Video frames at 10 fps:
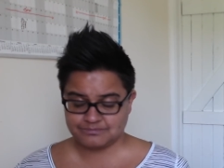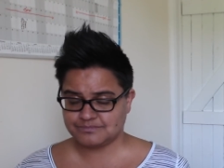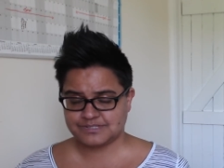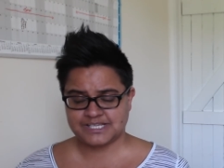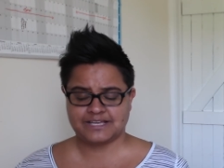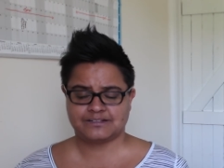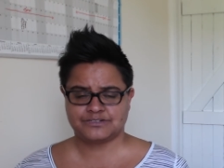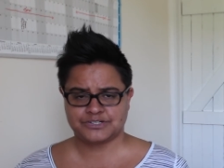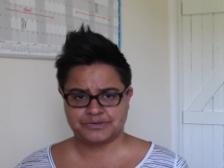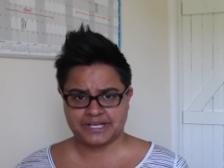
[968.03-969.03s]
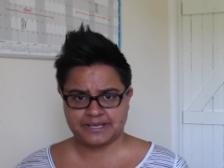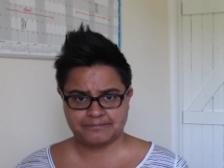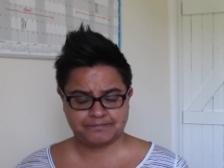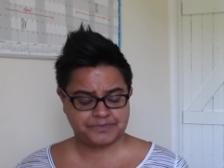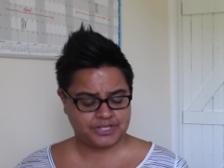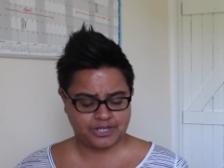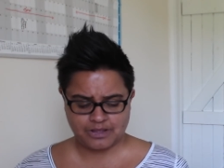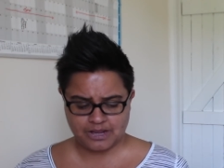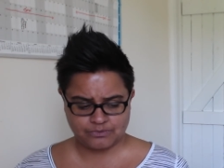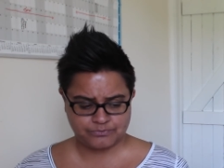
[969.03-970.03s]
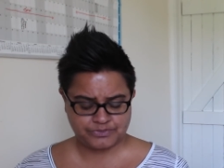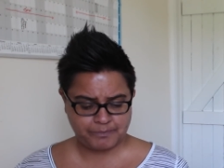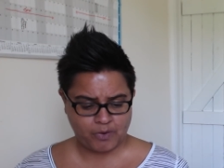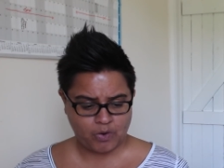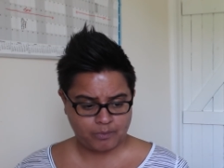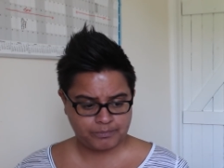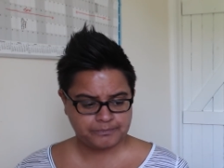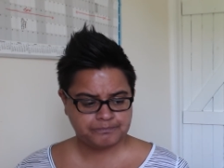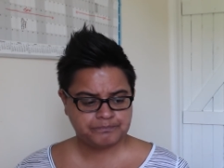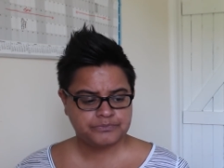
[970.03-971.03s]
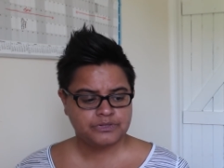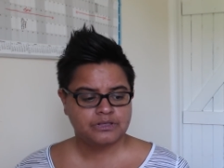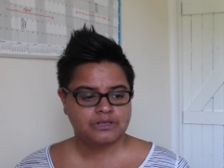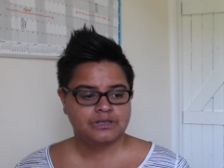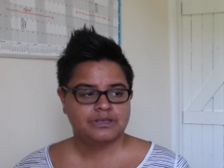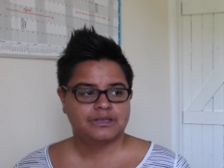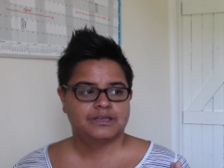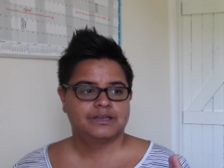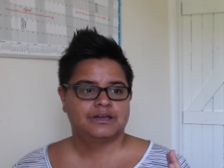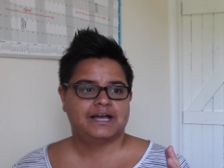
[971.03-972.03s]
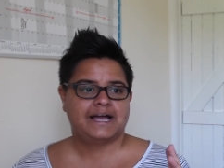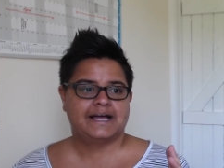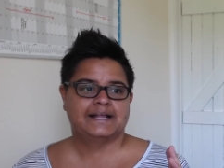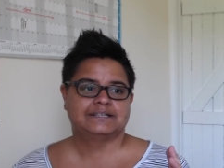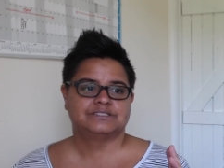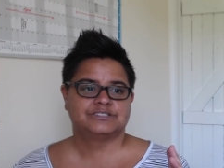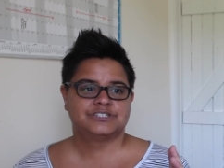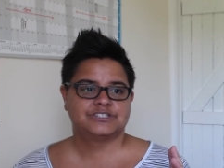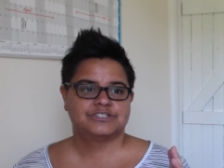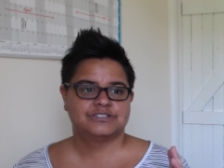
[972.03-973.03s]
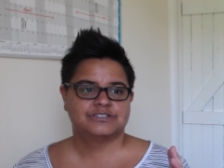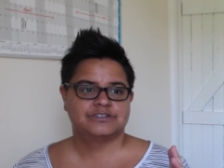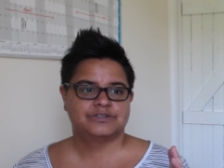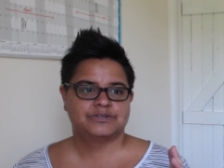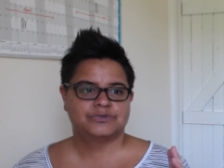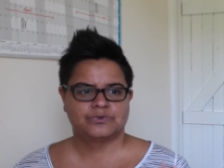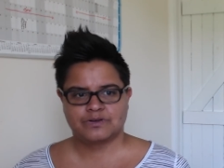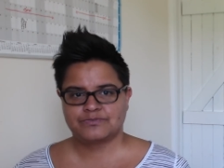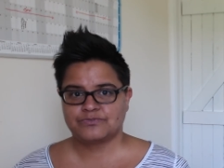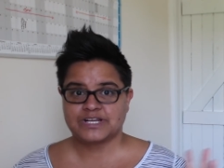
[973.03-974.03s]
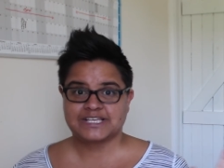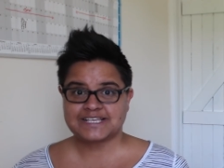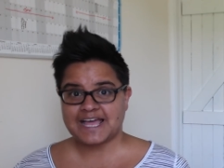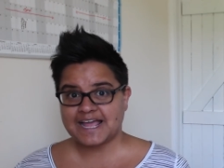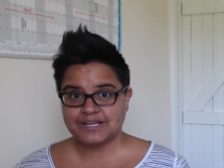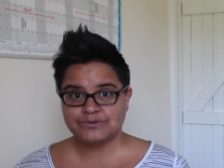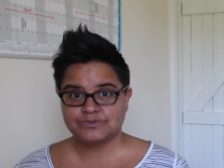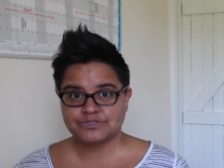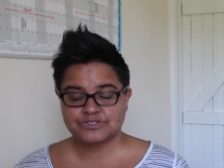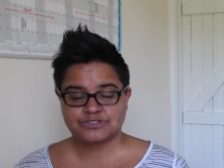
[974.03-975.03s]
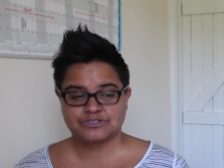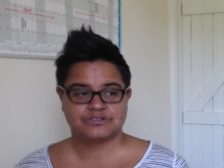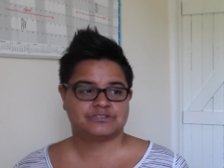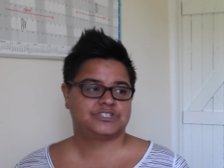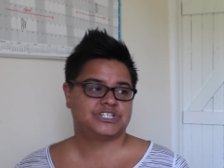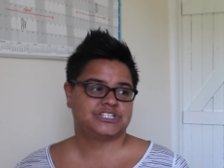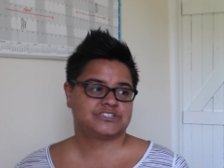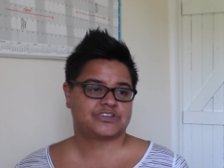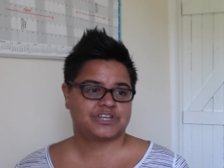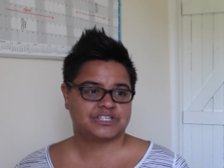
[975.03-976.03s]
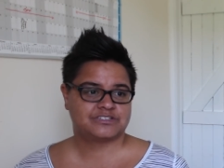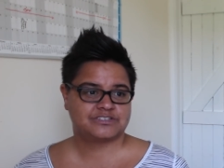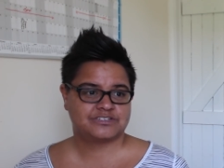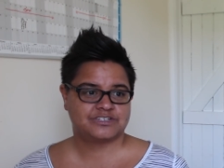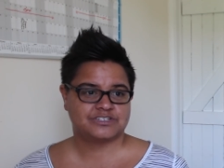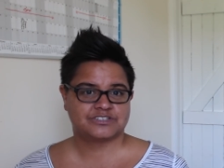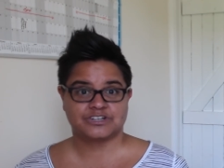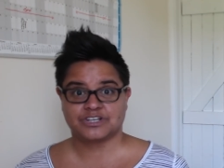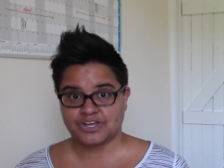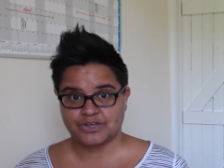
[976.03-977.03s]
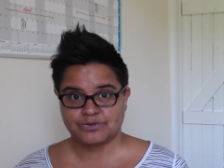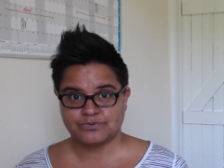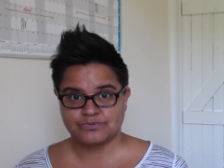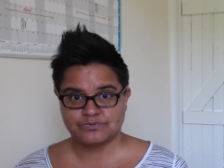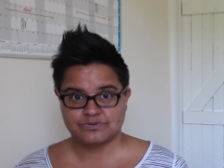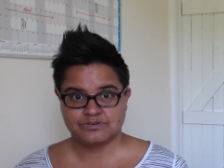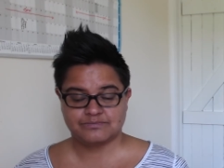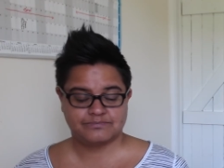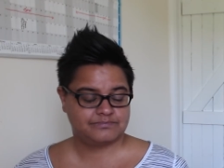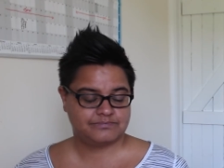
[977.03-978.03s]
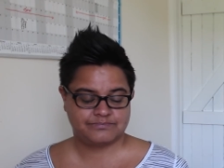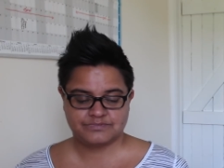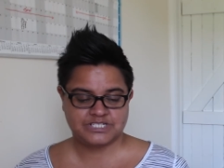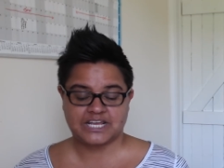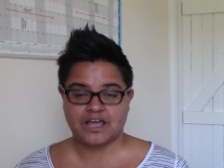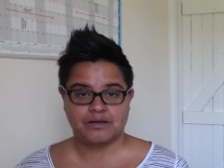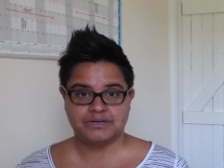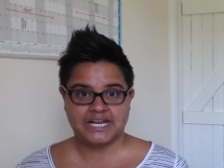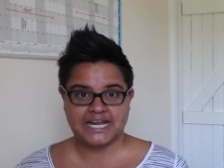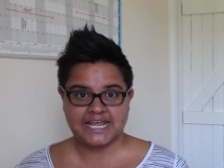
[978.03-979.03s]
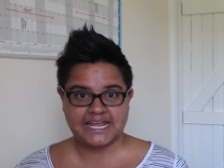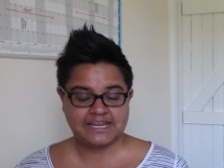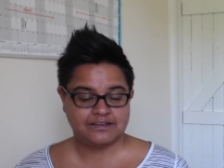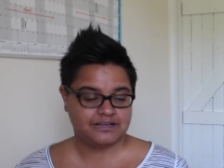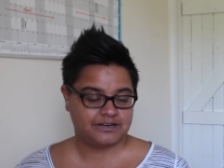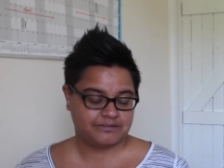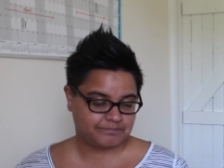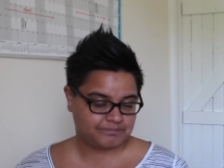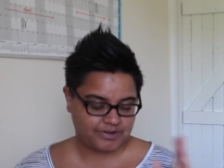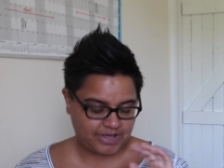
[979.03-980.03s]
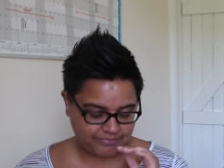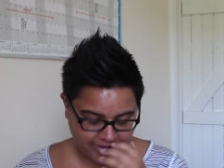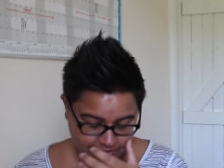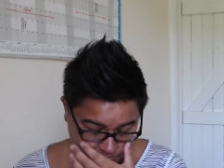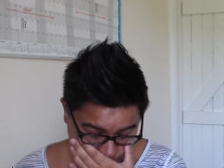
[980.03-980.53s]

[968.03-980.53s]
saying they're doing it, and, and off they pop. And Nora freaks out. She decides she's going to go dig up Lily, and that whole